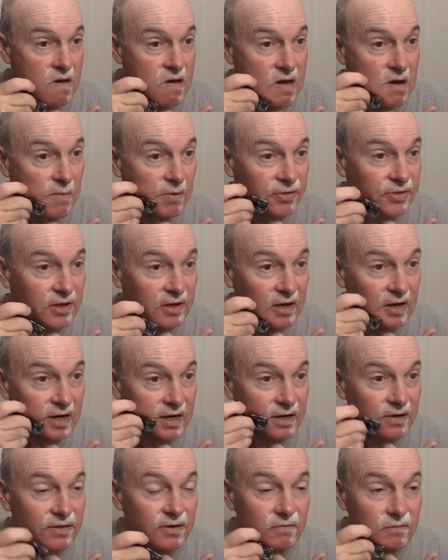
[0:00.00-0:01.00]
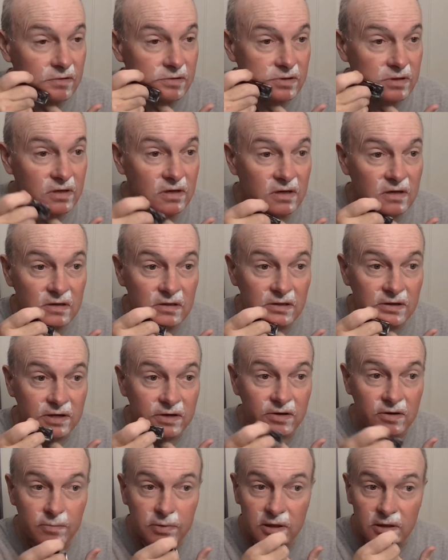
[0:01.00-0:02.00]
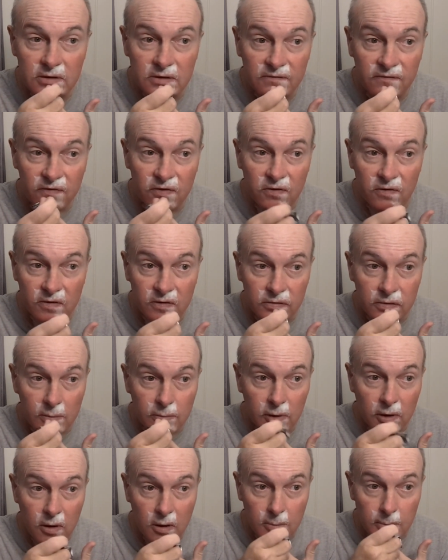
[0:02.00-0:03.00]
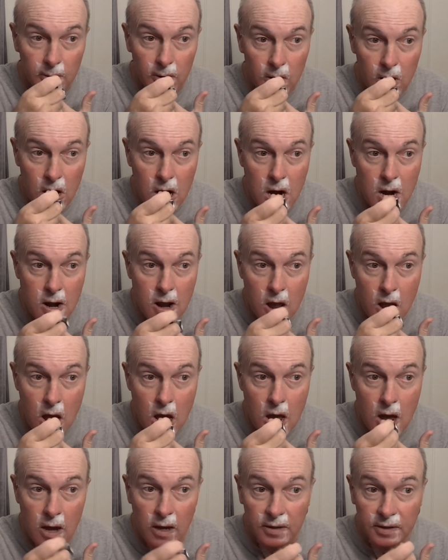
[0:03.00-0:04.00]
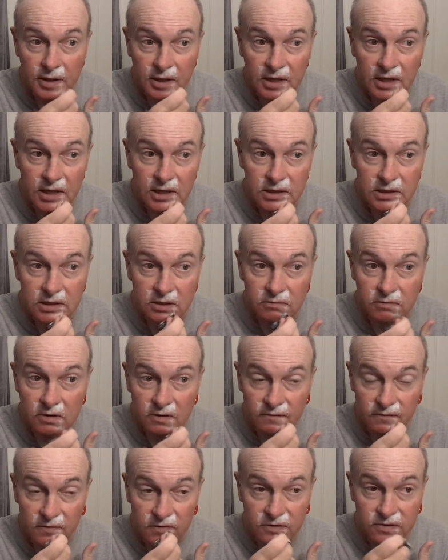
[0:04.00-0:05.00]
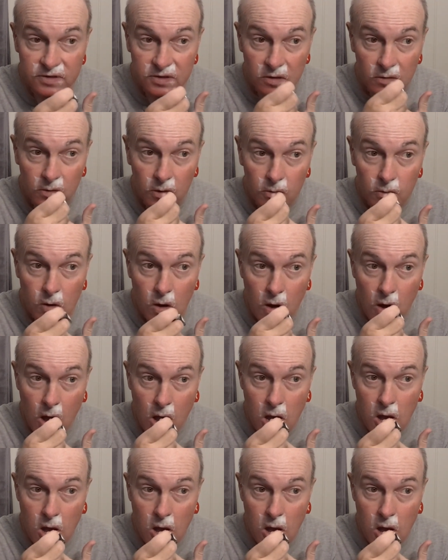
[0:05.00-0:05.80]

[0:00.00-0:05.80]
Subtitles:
Yeah, but the guy that would later play Floyd the Barber on the Andy Griffith Show